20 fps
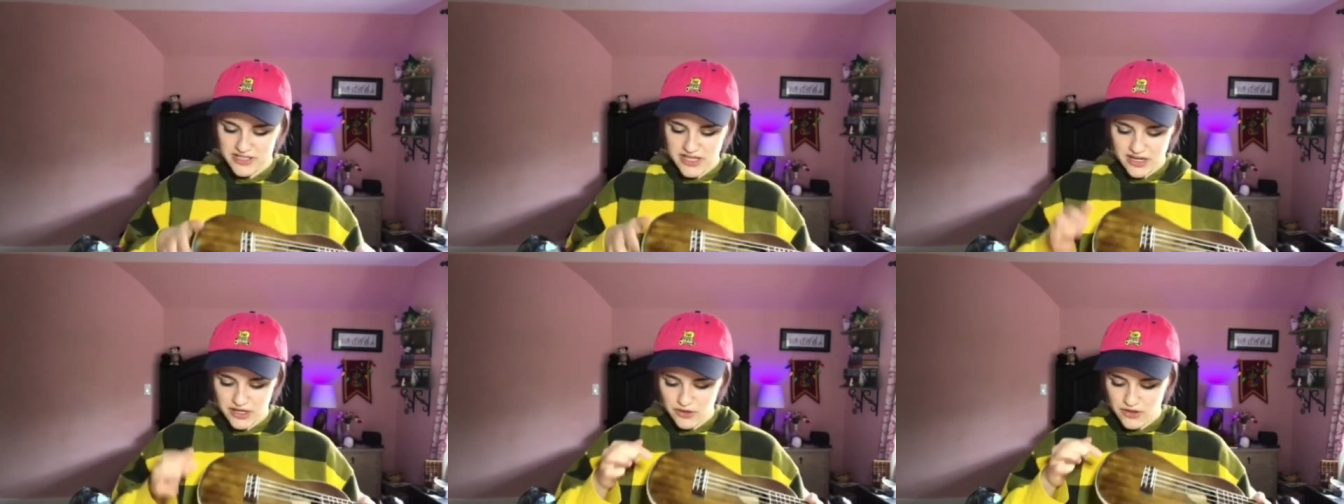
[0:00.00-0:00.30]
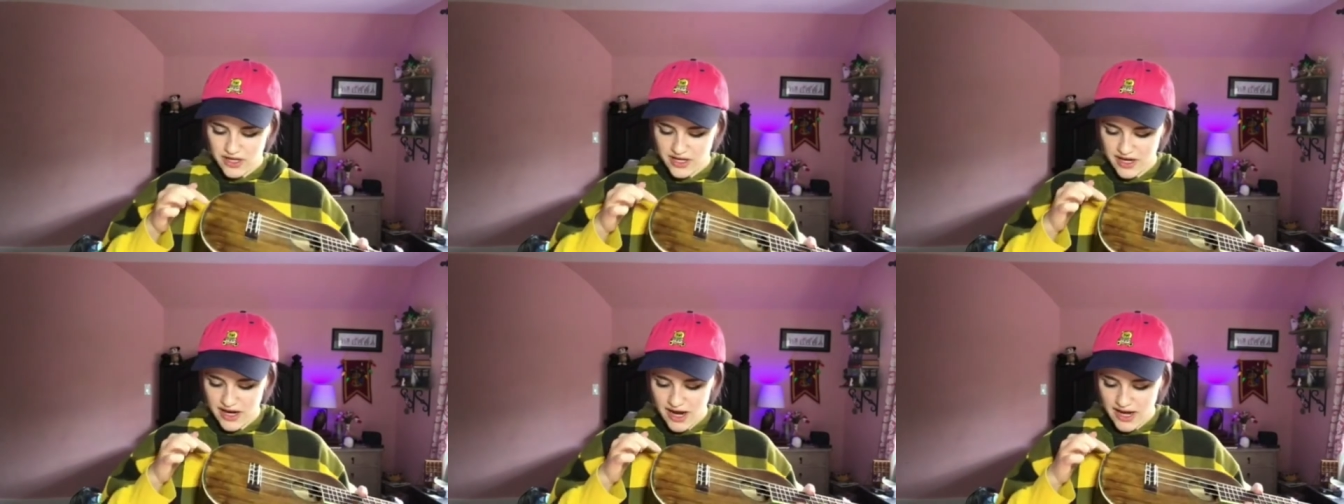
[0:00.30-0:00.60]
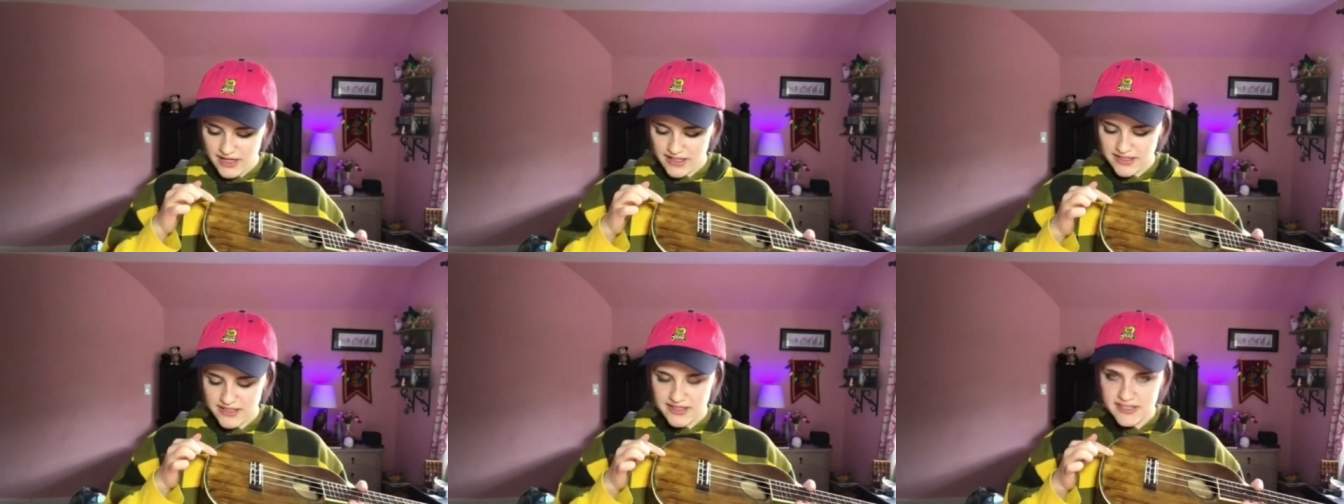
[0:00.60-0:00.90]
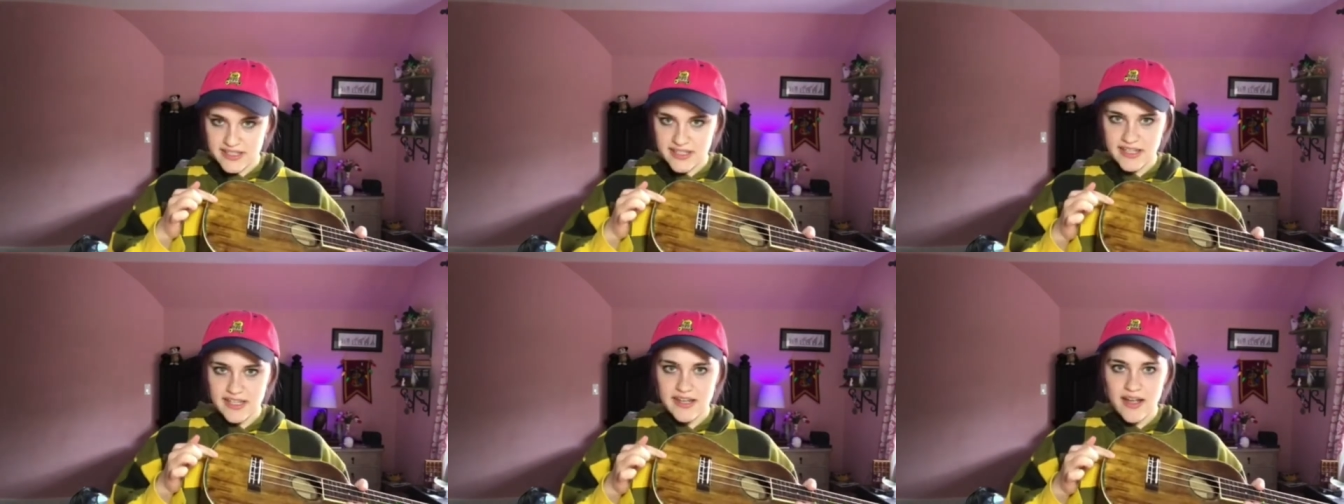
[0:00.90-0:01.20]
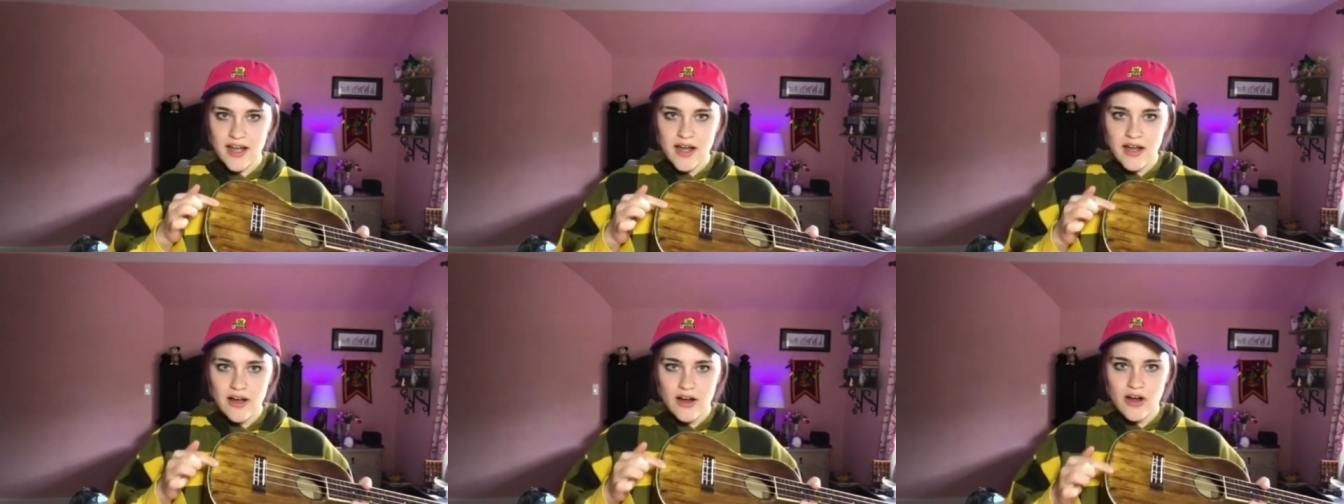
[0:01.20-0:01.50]
and you can kind of see
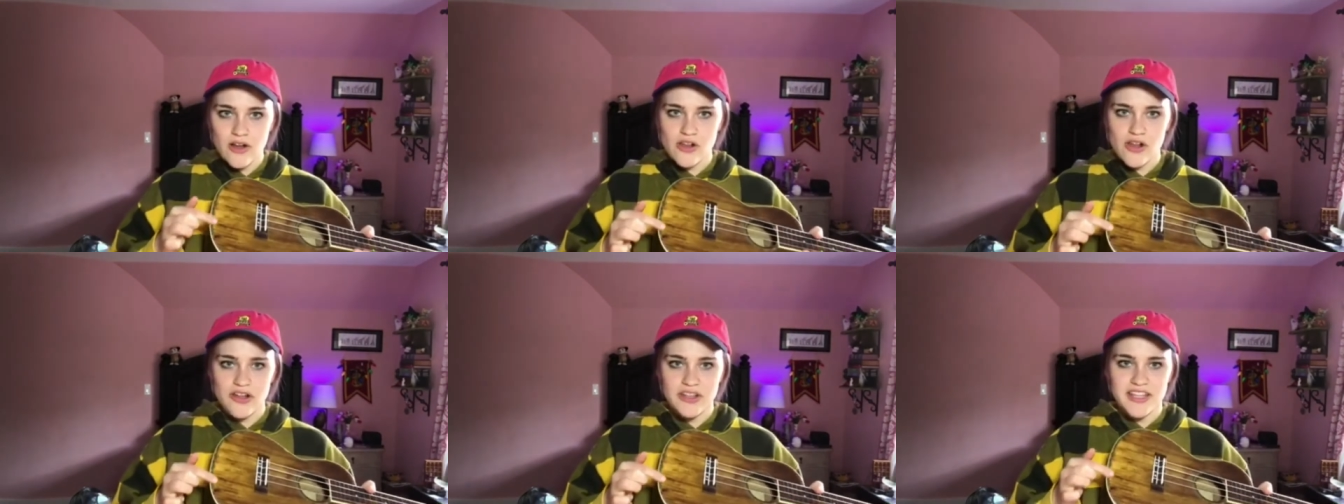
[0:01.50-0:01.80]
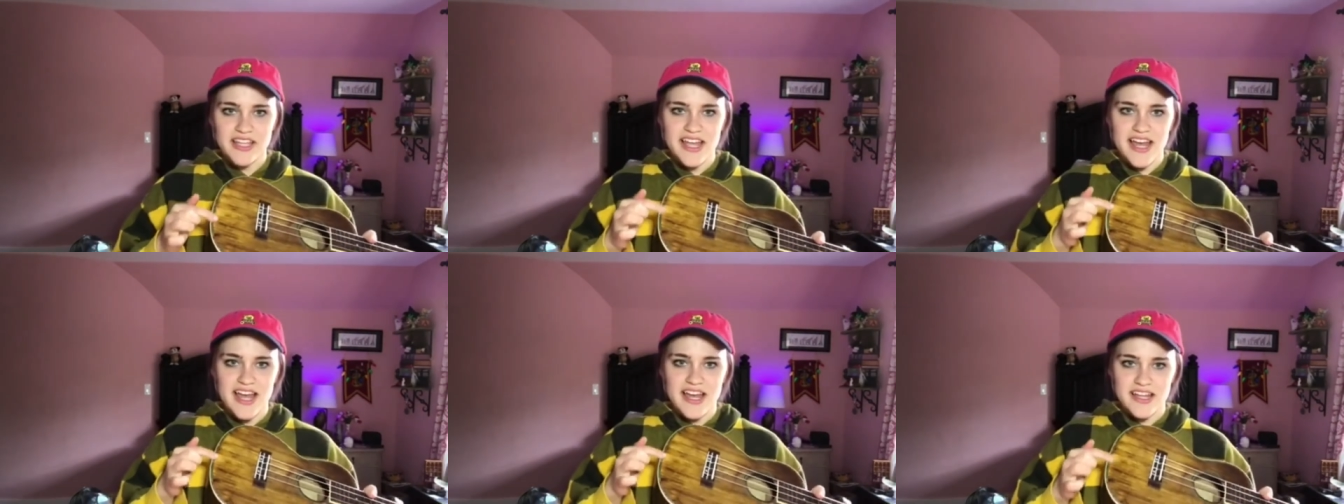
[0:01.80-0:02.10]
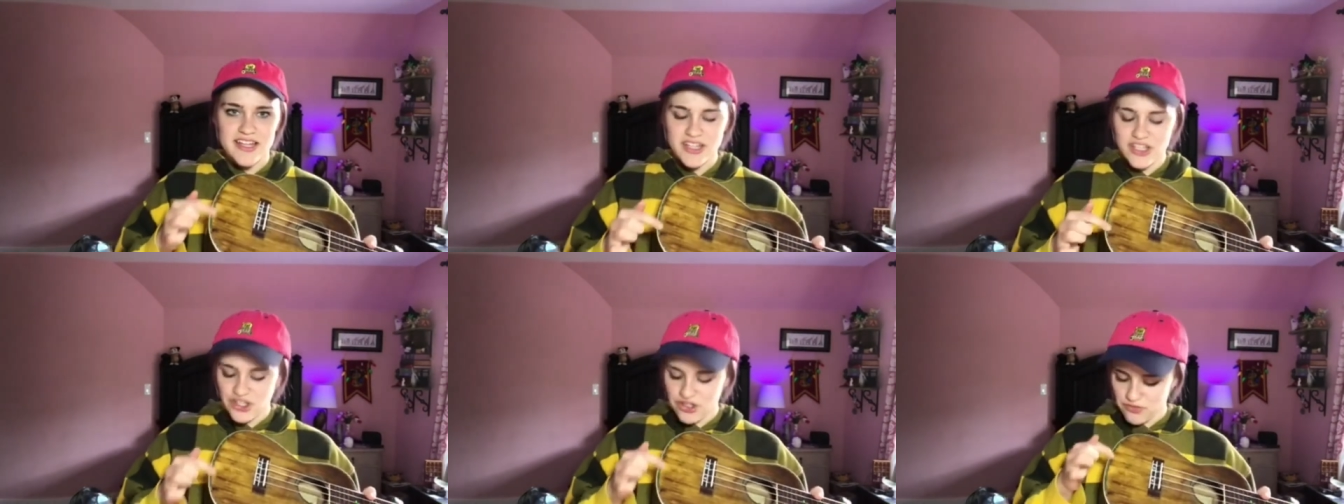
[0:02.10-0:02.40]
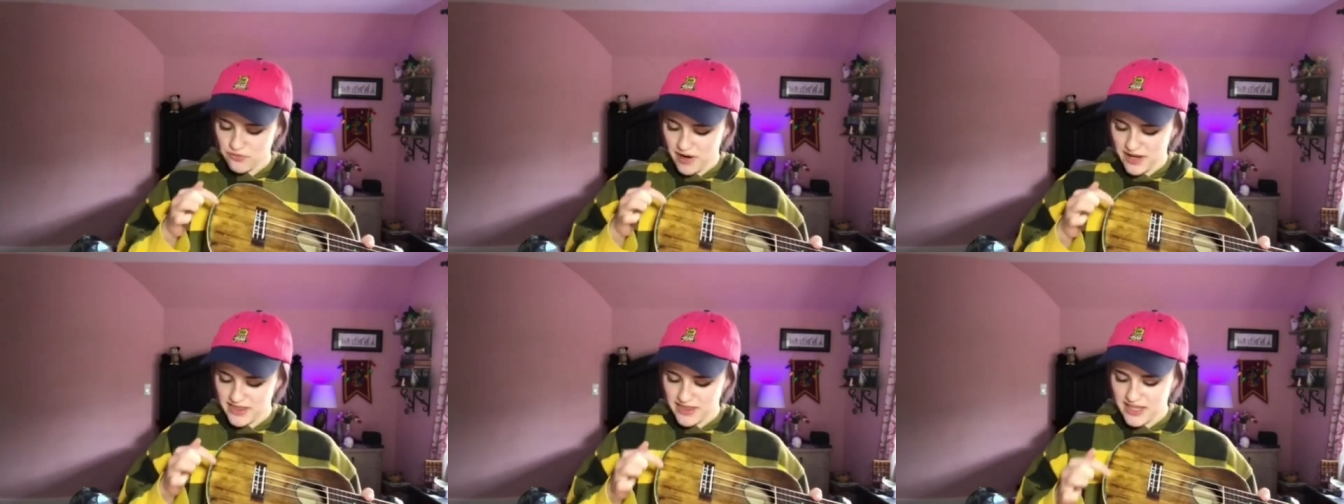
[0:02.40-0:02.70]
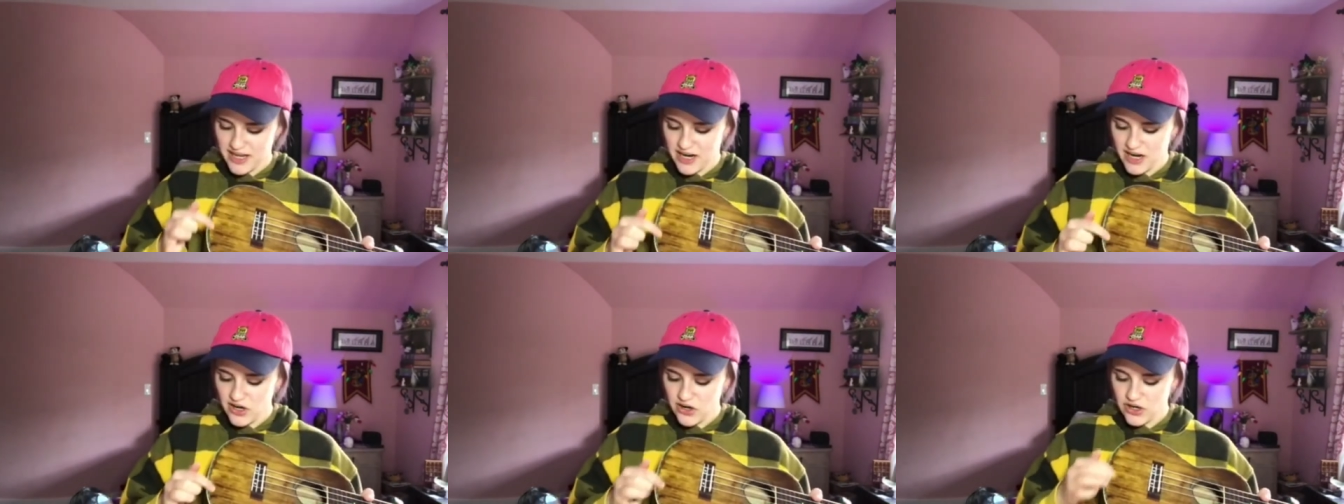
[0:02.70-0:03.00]
along the edge right
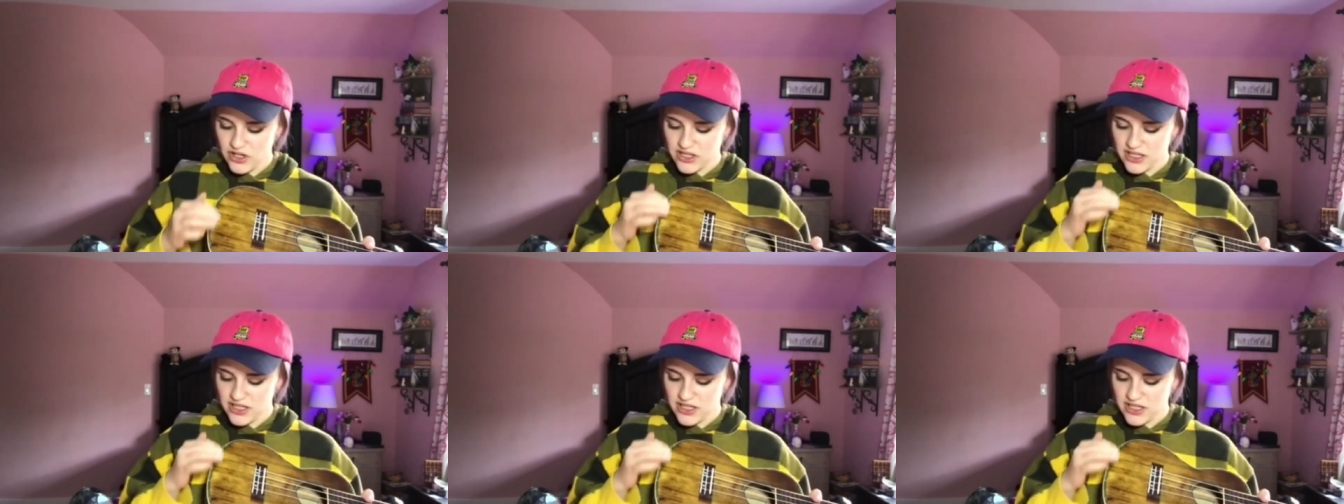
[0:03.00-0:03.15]
there,